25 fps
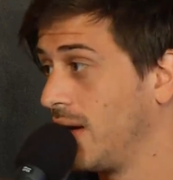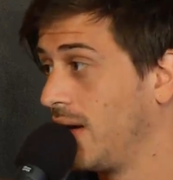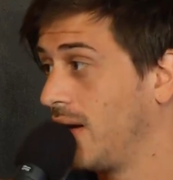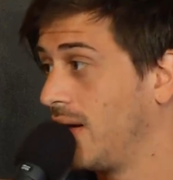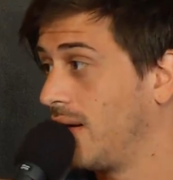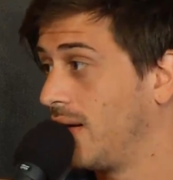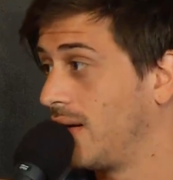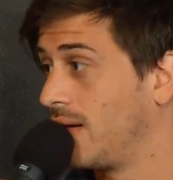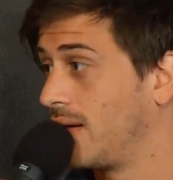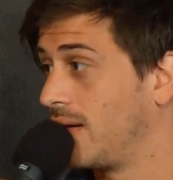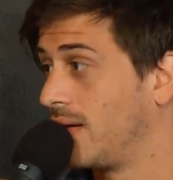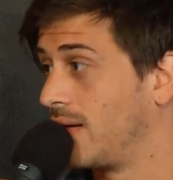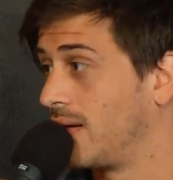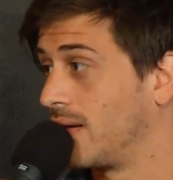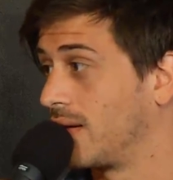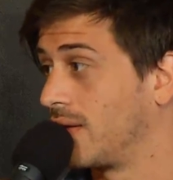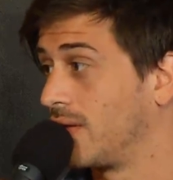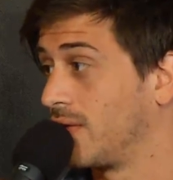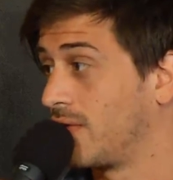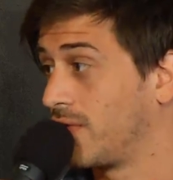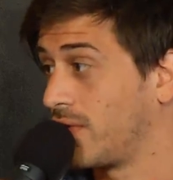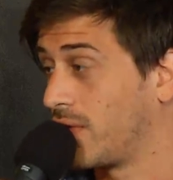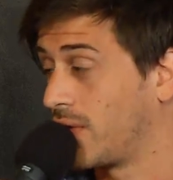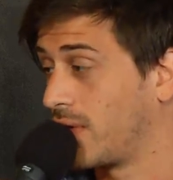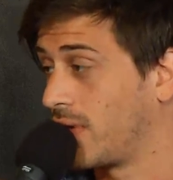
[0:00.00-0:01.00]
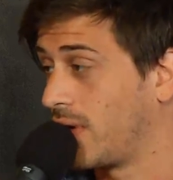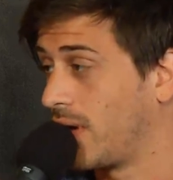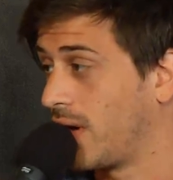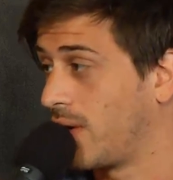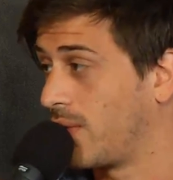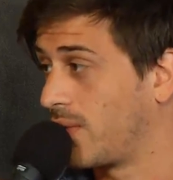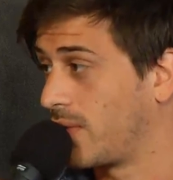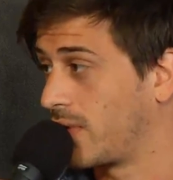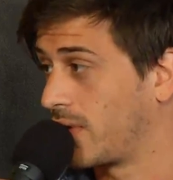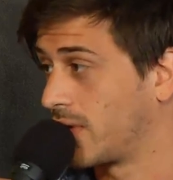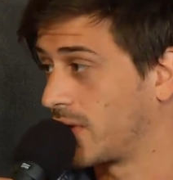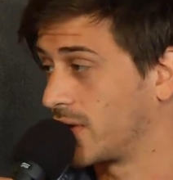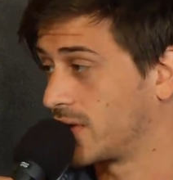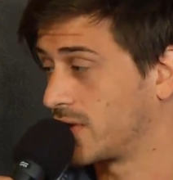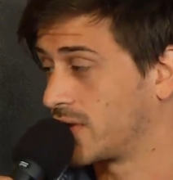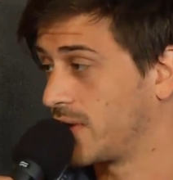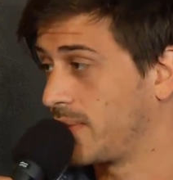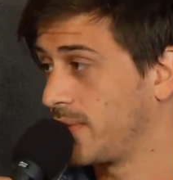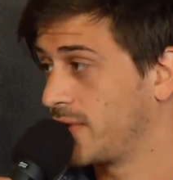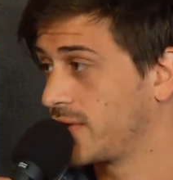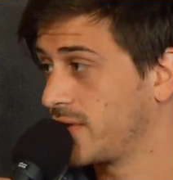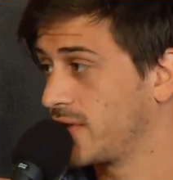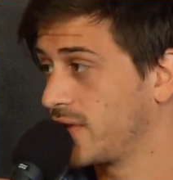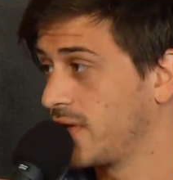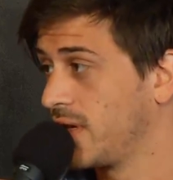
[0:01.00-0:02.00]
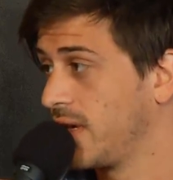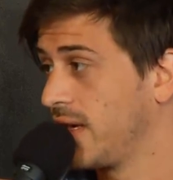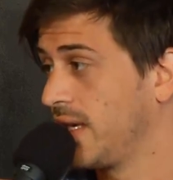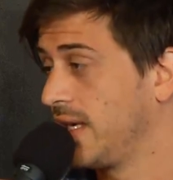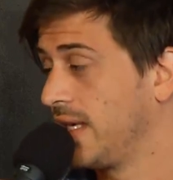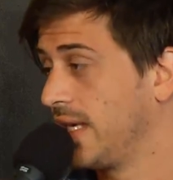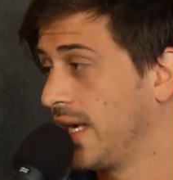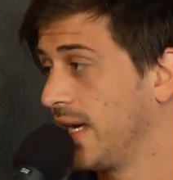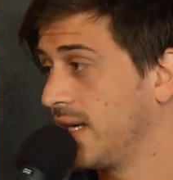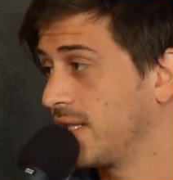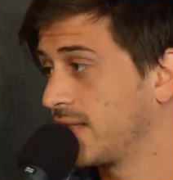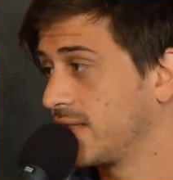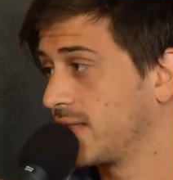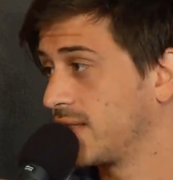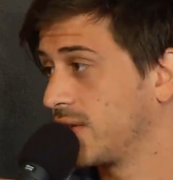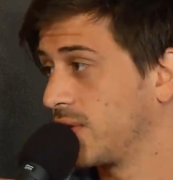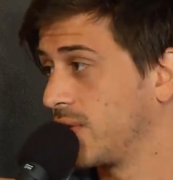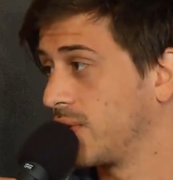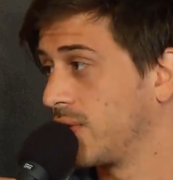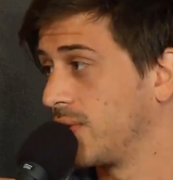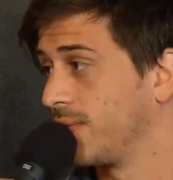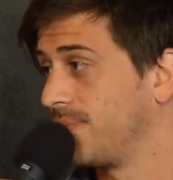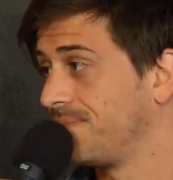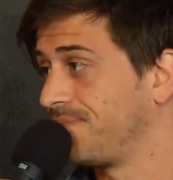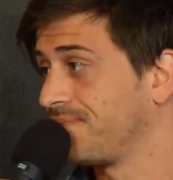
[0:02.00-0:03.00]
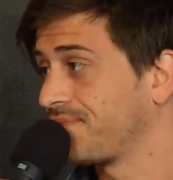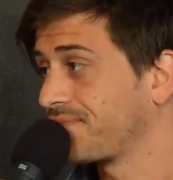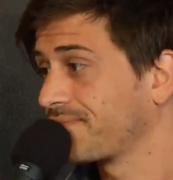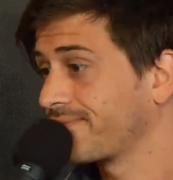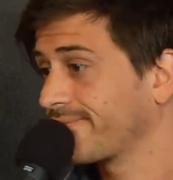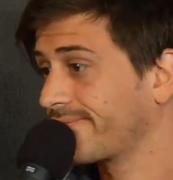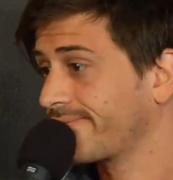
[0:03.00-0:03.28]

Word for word: are good for our customers. Yet so. Um,